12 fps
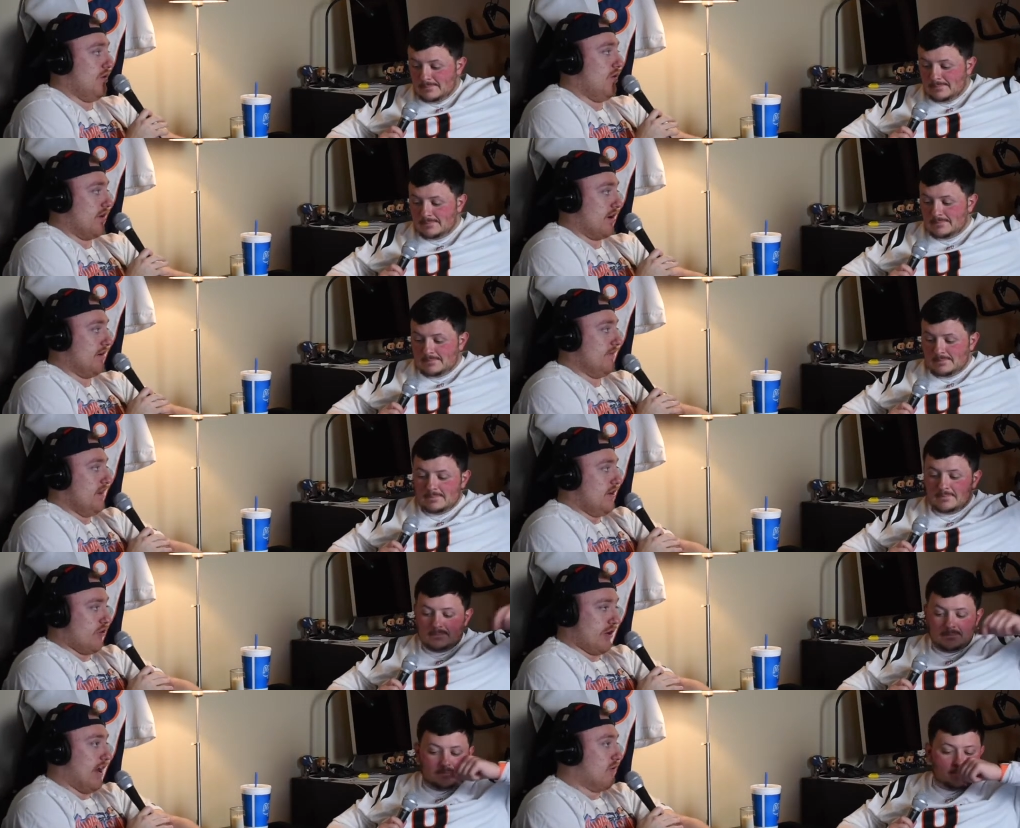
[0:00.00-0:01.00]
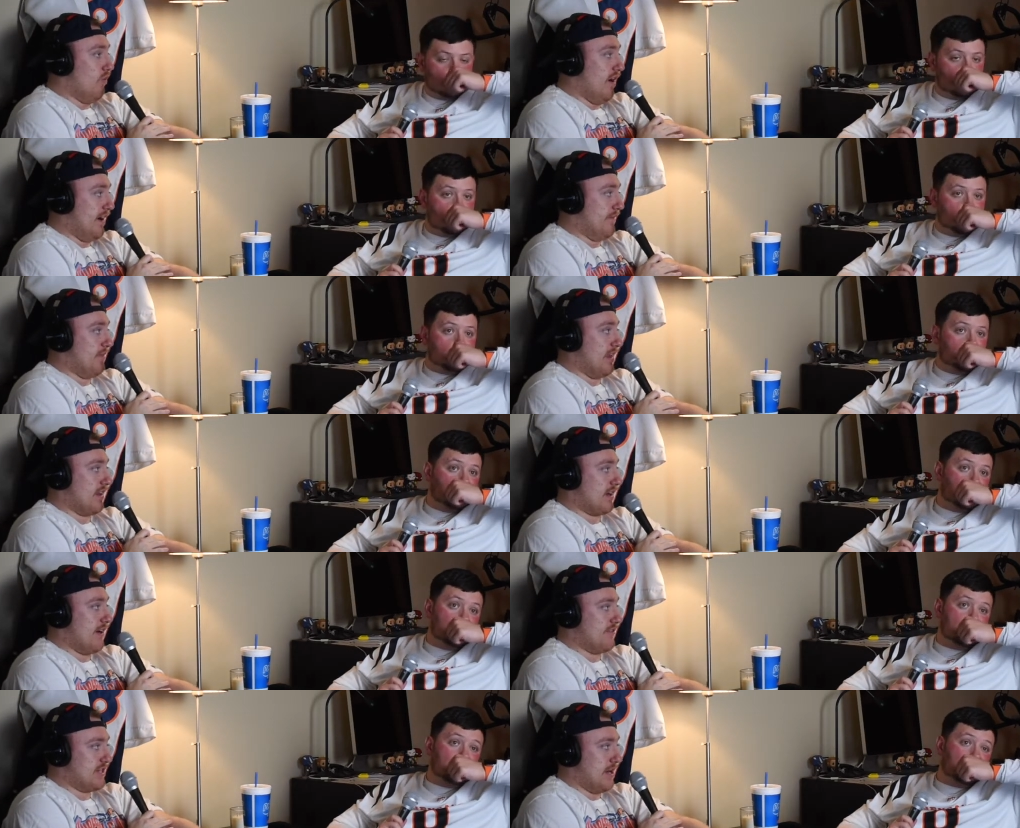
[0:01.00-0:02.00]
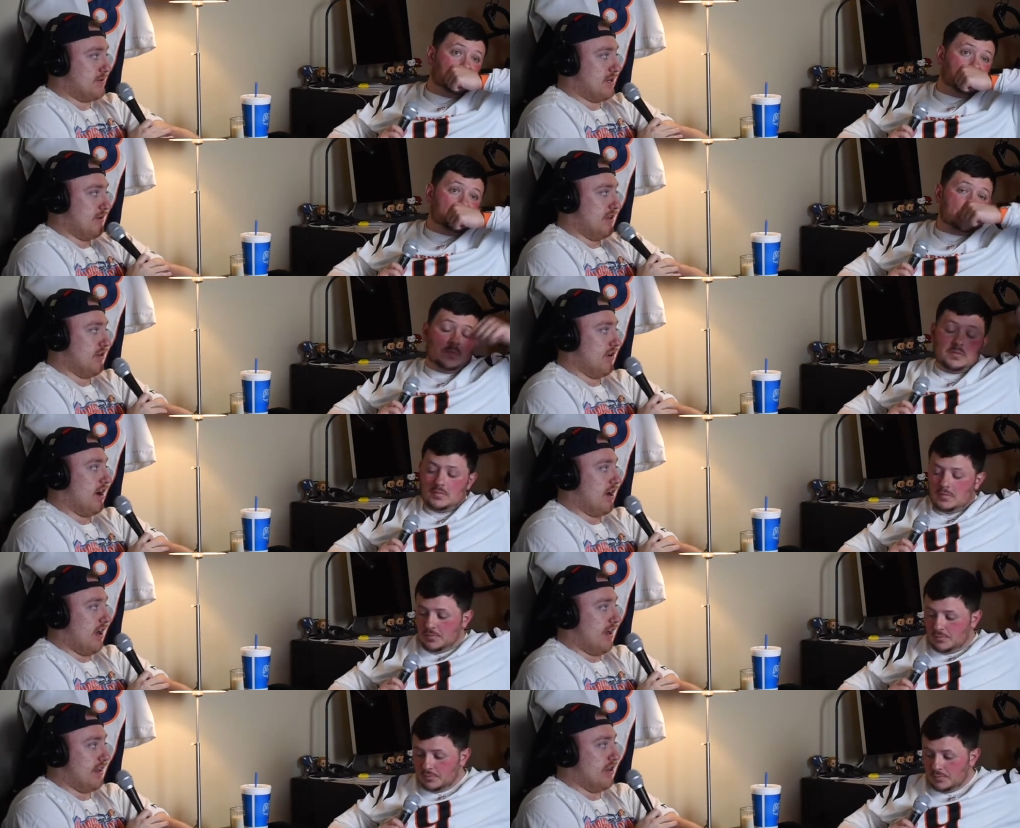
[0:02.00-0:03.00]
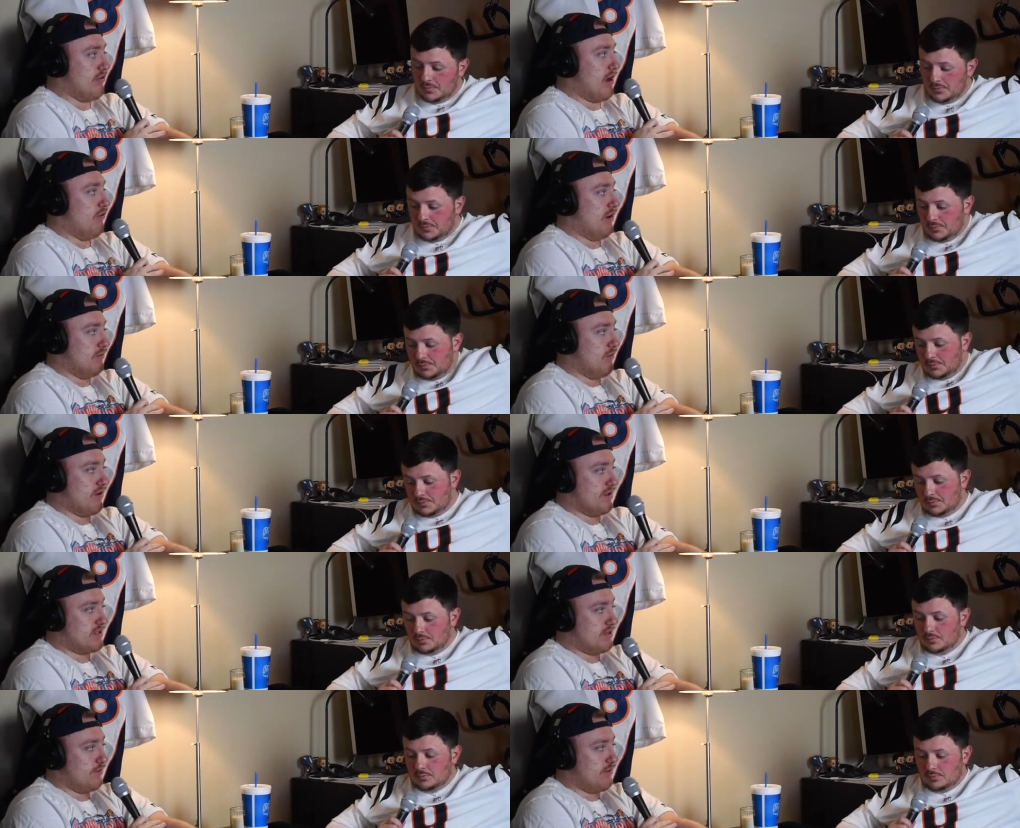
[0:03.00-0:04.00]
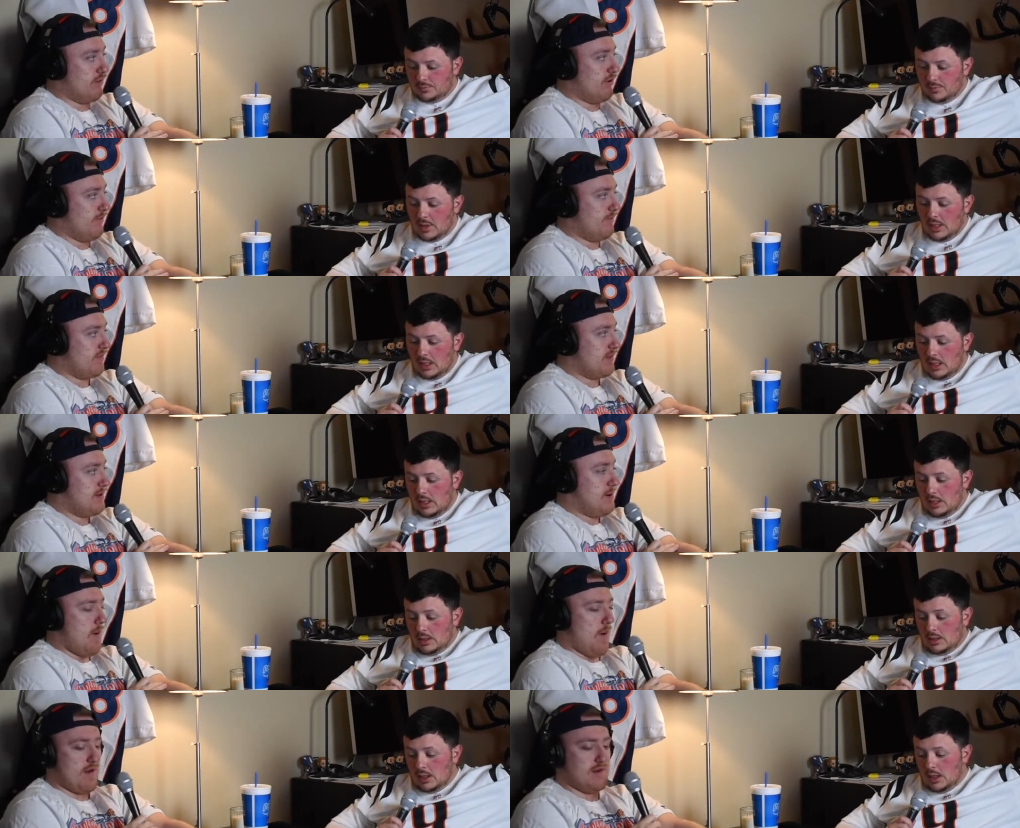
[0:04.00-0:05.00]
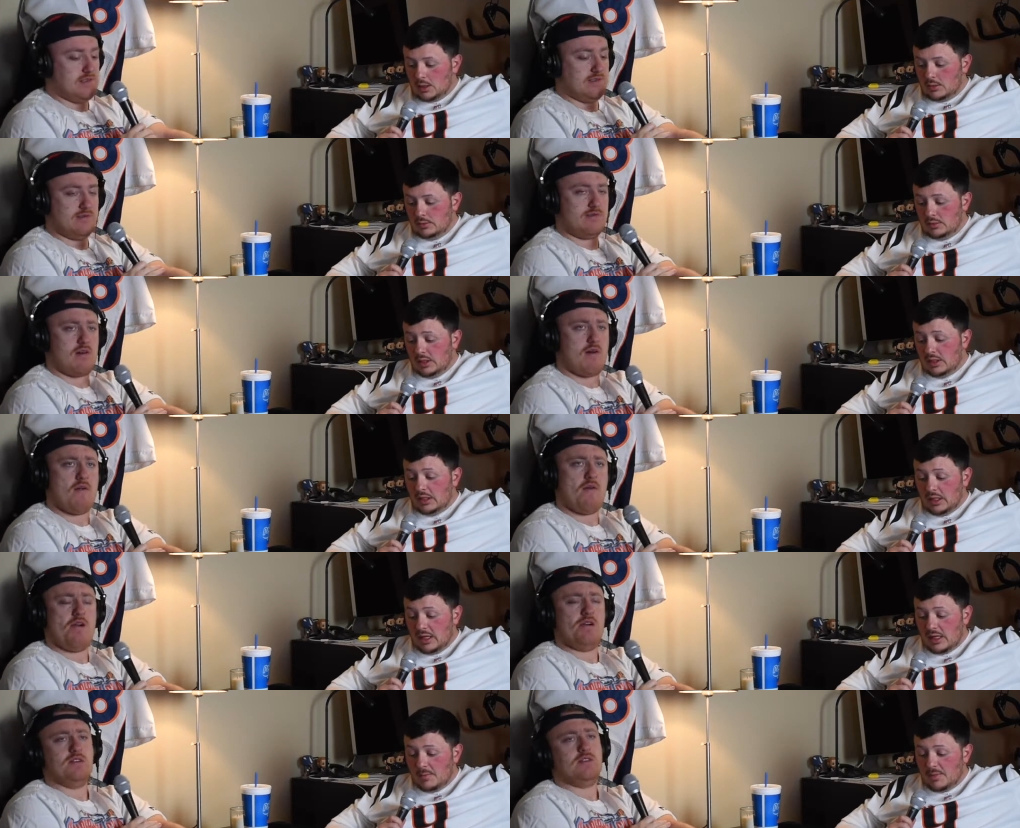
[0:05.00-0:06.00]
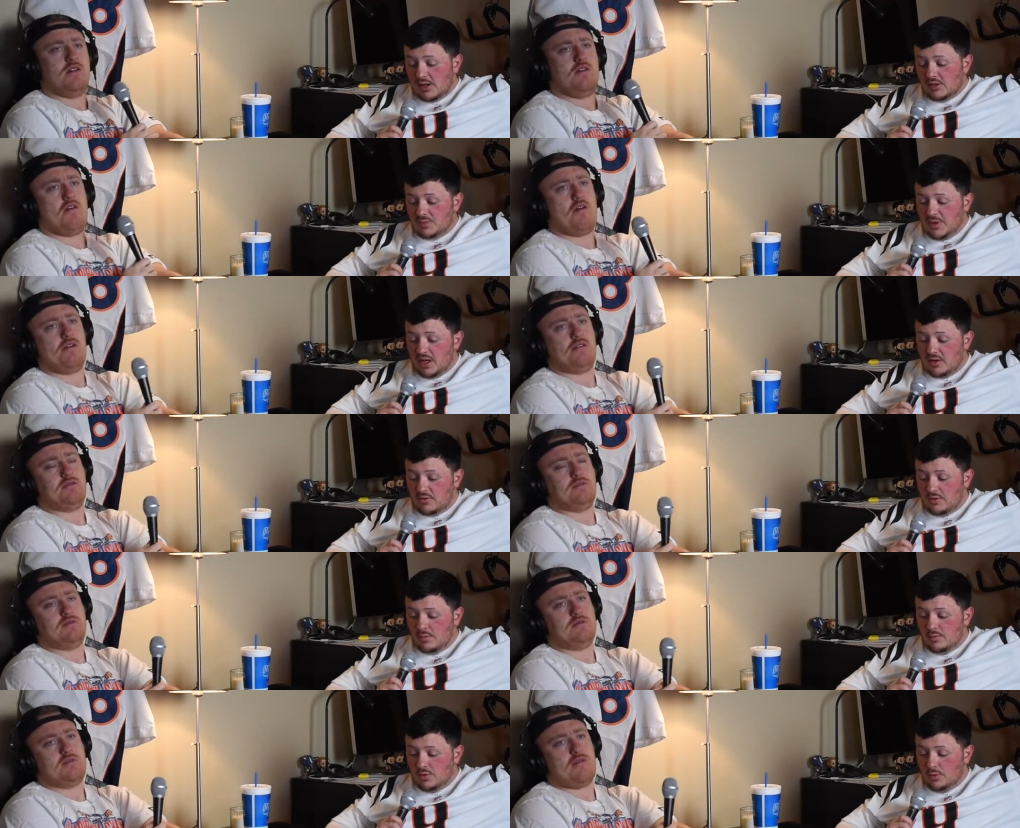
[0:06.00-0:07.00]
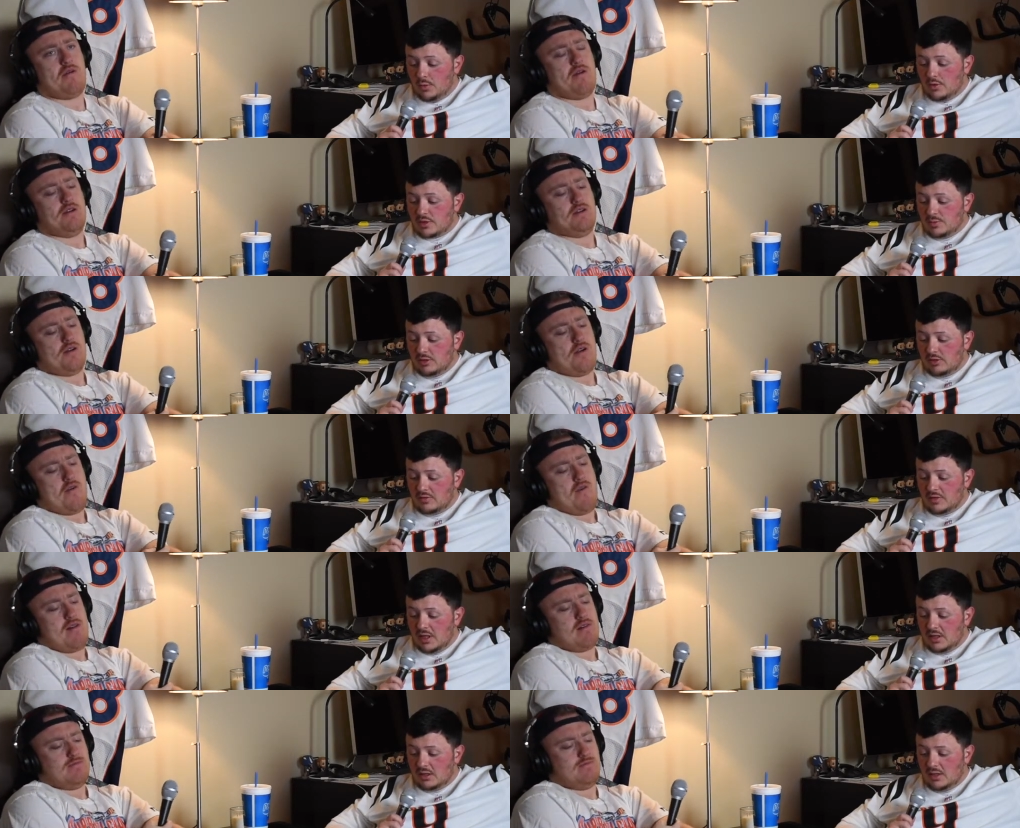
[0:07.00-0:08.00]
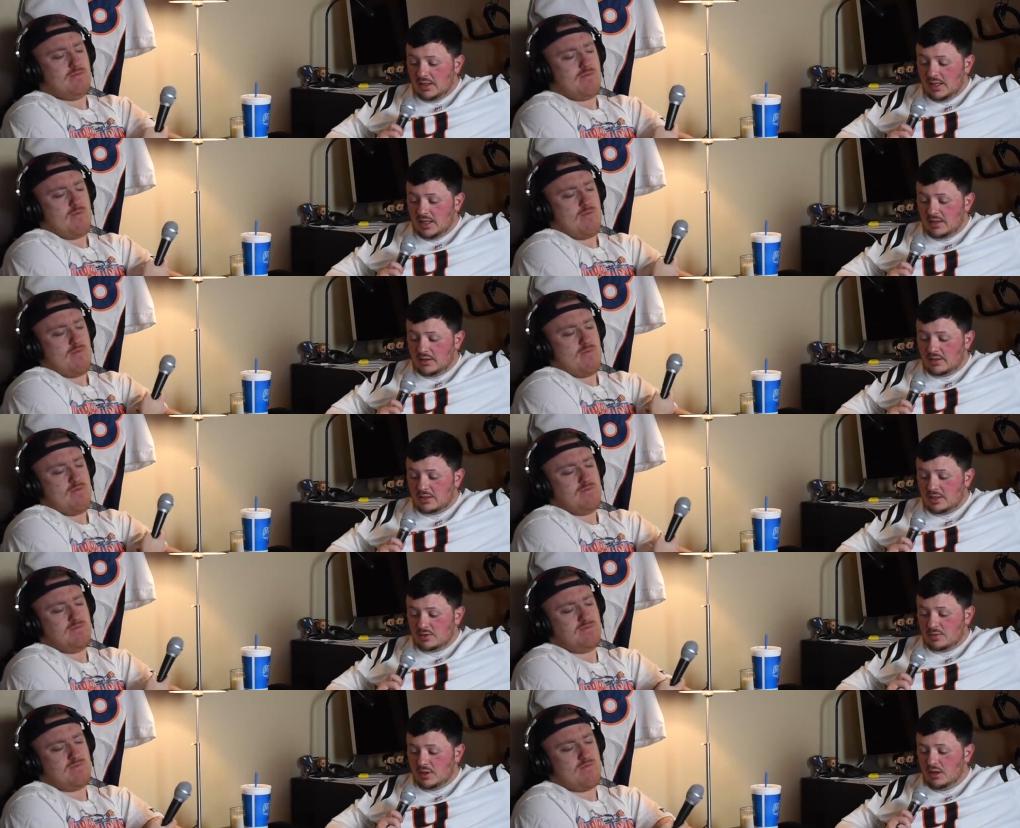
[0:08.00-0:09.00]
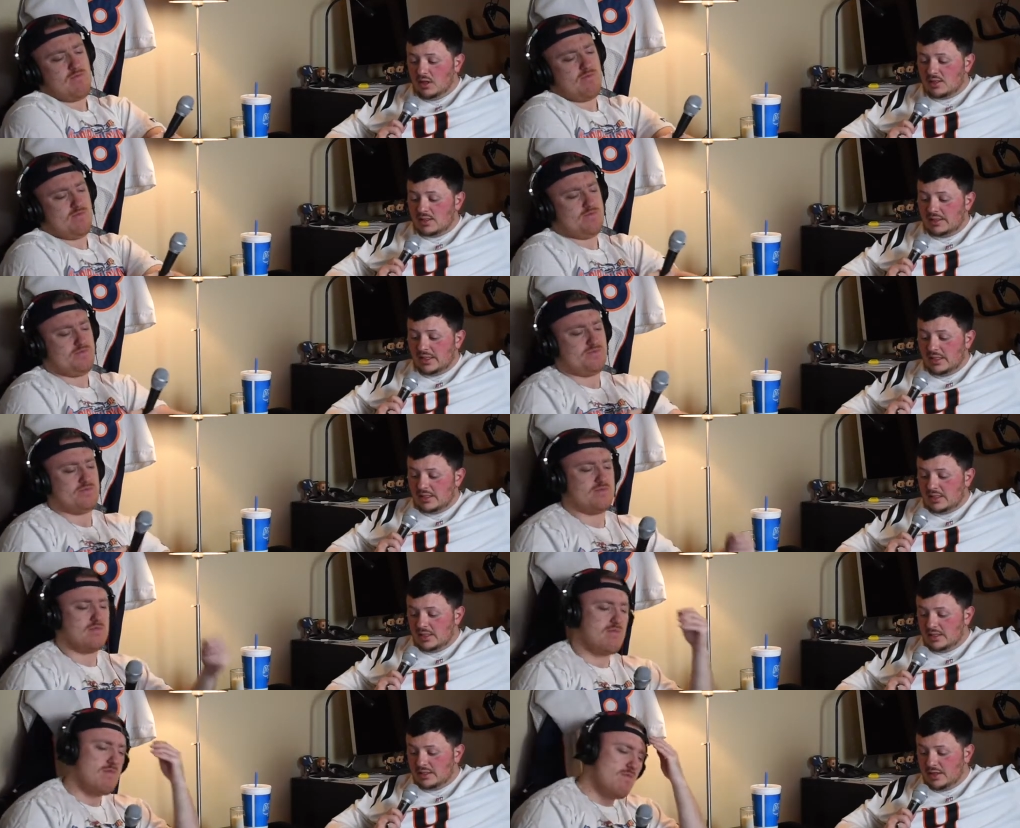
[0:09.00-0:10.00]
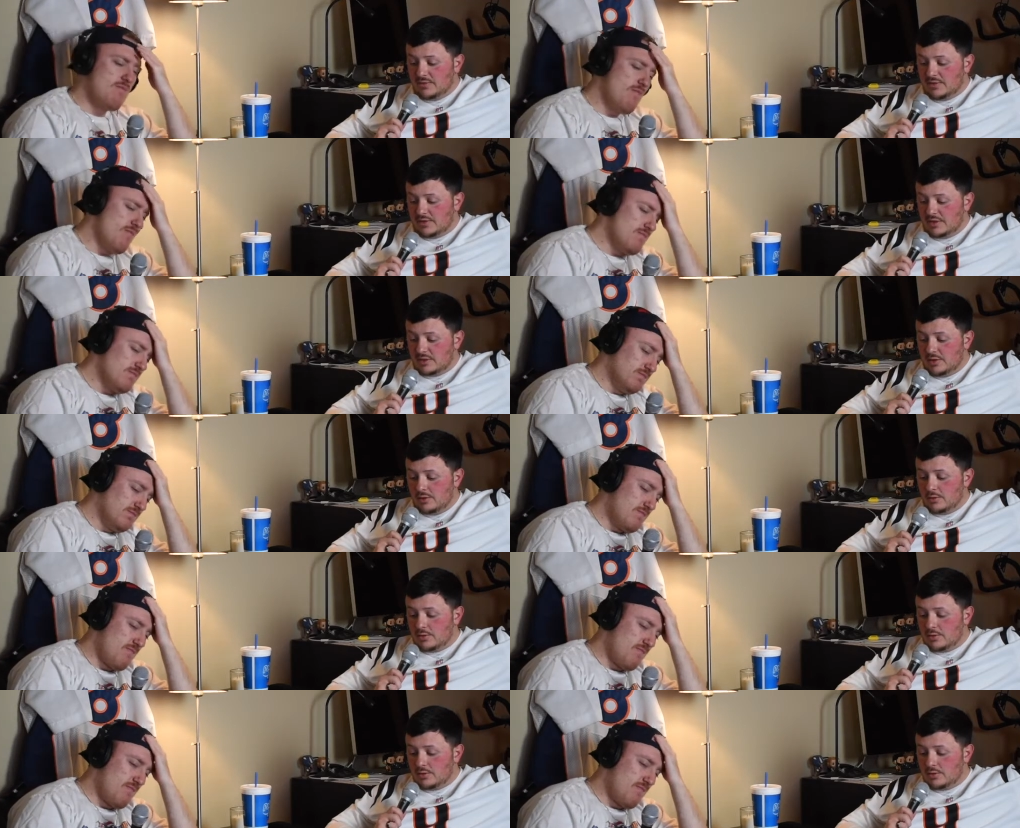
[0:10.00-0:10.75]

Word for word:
Speaker 1: more, or you had one in the conference championship, and you got, and you got one more in the Super Bowl.
Speaker 2: Yeah, uh, and they bounced back from the worst month that, that they had in their season, where they lost to Tennessee, San Francisco, and